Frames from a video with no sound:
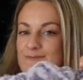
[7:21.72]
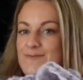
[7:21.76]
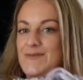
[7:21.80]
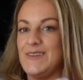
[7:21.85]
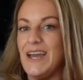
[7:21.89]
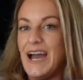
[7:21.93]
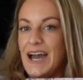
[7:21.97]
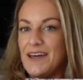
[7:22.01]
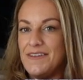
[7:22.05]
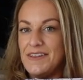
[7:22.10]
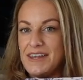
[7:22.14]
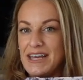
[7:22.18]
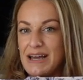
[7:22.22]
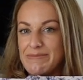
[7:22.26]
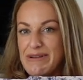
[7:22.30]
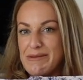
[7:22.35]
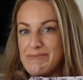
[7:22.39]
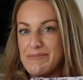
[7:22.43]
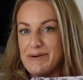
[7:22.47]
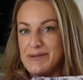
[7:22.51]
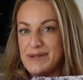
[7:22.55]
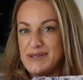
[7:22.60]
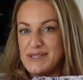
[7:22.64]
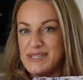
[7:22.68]
yeah I think I
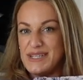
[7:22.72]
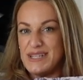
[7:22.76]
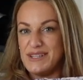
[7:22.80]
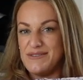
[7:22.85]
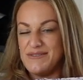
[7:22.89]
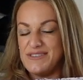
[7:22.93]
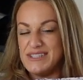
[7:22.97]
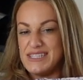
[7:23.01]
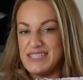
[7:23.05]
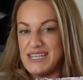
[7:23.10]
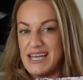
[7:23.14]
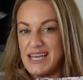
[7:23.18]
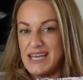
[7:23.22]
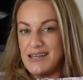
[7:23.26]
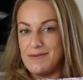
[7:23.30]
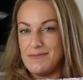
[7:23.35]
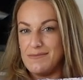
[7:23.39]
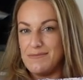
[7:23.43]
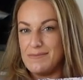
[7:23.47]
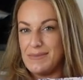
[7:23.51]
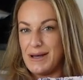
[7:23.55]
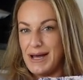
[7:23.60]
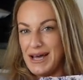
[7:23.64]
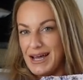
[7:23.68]
might put this in the for sale
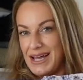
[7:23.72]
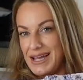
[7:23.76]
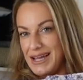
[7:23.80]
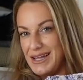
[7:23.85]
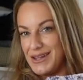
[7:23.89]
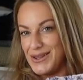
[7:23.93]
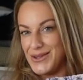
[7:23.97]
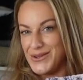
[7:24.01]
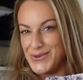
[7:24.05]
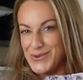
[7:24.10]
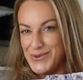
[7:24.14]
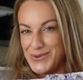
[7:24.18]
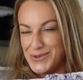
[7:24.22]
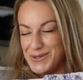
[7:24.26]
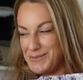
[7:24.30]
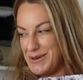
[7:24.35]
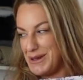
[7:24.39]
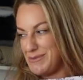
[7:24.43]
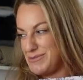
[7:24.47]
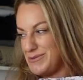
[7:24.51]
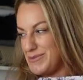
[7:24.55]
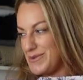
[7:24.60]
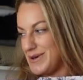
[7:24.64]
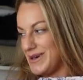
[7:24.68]
pile or the
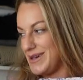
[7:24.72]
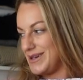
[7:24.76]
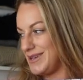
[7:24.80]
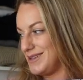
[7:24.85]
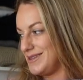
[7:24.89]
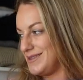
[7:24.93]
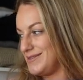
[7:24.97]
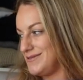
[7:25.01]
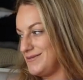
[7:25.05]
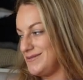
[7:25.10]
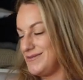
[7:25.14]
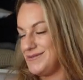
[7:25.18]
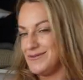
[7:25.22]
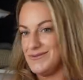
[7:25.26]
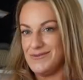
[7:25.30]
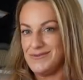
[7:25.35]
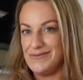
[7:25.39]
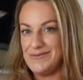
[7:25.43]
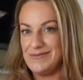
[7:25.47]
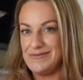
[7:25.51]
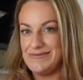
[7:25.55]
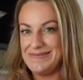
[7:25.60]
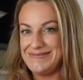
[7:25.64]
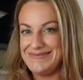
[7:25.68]
maybe pile
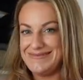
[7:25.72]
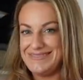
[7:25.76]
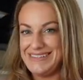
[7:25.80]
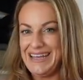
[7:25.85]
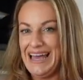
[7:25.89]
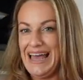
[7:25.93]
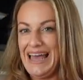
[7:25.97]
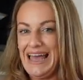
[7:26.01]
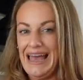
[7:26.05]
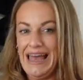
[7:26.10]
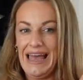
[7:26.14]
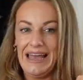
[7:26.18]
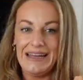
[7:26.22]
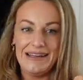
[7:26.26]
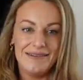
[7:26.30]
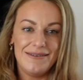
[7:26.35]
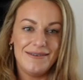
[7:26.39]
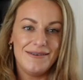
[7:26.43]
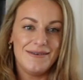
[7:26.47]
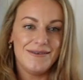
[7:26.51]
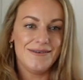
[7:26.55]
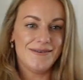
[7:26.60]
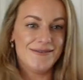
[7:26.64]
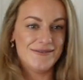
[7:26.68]
well, I don't
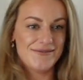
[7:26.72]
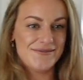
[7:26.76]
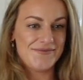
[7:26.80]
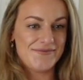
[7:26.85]
know